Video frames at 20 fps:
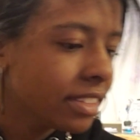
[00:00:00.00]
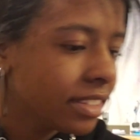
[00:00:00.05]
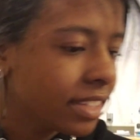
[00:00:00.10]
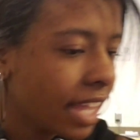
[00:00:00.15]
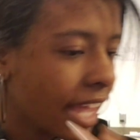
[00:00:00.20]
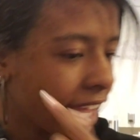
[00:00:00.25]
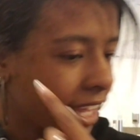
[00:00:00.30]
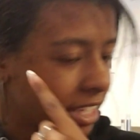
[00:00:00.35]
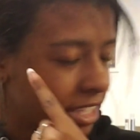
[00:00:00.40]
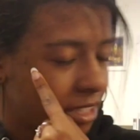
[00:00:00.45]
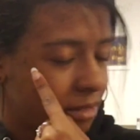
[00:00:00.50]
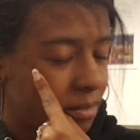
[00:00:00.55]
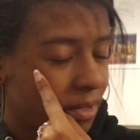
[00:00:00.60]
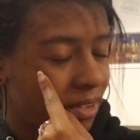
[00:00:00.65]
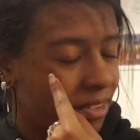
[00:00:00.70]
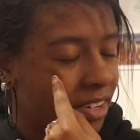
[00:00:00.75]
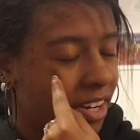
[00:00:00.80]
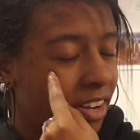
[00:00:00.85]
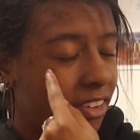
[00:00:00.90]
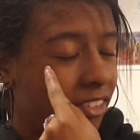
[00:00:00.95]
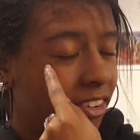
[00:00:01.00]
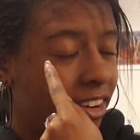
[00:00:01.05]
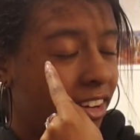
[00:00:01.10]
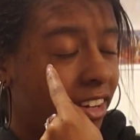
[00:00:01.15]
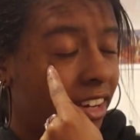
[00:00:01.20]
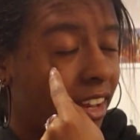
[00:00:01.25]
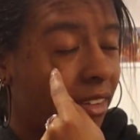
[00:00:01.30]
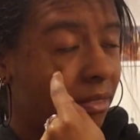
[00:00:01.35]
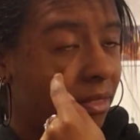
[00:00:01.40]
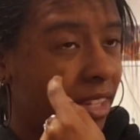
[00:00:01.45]
text me or whatever,
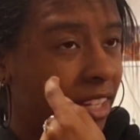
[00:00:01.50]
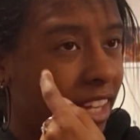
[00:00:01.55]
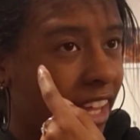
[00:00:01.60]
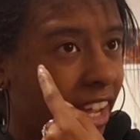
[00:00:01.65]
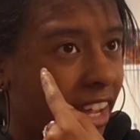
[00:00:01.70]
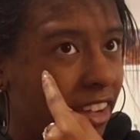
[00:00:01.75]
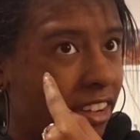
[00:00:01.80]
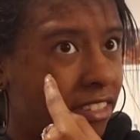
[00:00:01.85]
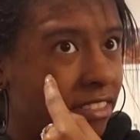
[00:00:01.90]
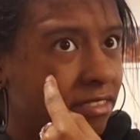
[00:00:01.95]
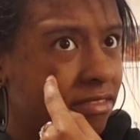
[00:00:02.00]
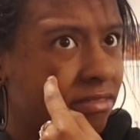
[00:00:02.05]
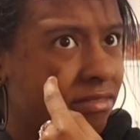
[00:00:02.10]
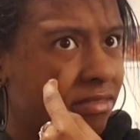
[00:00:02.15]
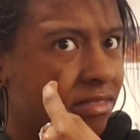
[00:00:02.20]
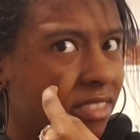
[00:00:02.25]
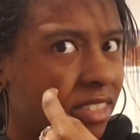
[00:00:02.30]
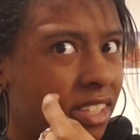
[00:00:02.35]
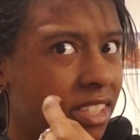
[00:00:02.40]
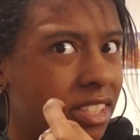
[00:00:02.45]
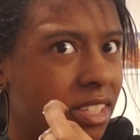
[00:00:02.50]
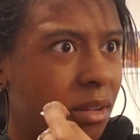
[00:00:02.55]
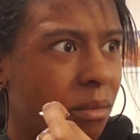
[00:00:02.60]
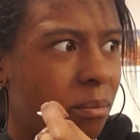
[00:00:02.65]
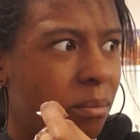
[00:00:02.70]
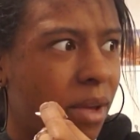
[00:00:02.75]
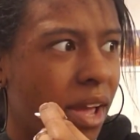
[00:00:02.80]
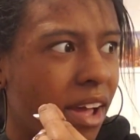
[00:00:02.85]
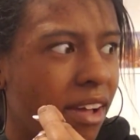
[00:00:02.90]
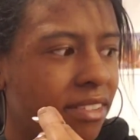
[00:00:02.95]
and I'd be like, it's
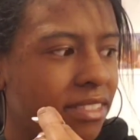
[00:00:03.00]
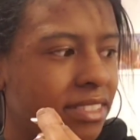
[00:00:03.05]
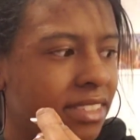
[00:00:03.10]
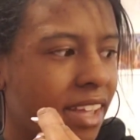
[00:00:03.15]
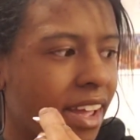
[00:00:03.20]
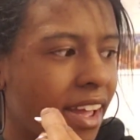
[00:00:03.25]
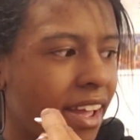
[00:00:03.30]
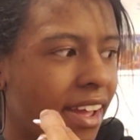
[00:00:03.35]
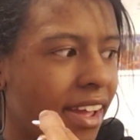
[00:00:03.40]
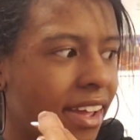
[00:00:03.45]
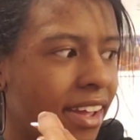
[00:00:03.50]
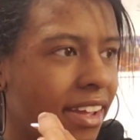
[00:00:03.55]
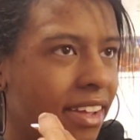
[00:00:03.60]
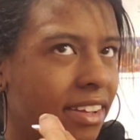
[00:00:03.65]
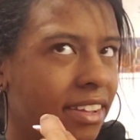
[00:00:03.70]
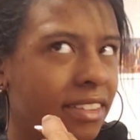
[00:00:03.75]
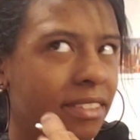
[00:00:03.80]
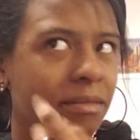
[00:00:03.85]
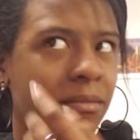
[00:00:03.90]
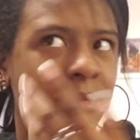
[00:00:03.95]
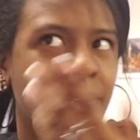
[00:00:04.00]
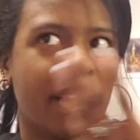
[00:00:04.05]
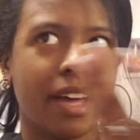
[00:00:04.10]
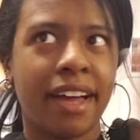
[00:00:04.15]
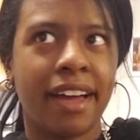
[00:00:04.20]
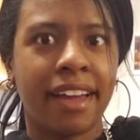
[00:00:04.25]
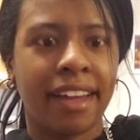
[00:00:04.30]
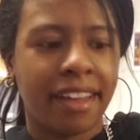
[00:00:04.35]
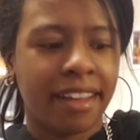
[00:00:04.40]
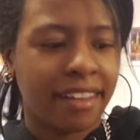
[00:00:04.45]
about time,
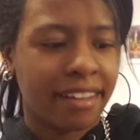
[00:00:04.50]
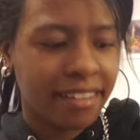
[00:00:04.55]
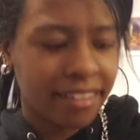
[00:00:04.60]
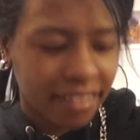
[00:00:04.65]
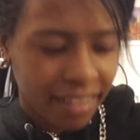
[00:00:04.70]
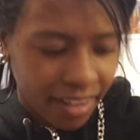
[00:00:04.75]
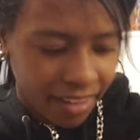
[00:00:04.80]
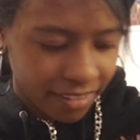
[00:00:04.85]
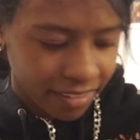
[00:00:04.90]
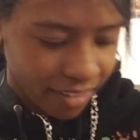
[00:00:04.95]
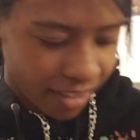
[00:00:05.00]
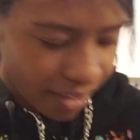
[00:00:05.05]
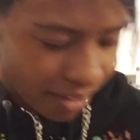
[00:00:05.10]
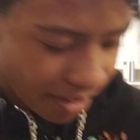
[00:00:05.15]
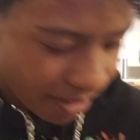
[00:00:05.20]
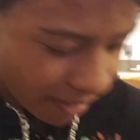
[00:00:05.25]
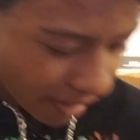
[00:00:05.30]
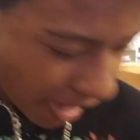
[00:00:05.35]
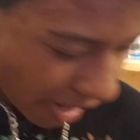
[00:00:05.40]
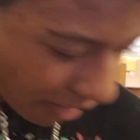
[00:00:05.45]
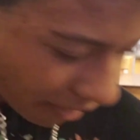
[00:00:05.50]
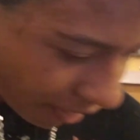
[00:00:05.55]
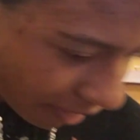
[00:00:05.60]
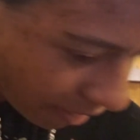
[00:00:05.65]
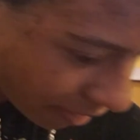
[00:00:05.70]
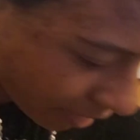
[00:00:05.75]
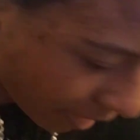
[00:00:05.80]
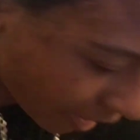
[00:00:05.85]
like, hello, how,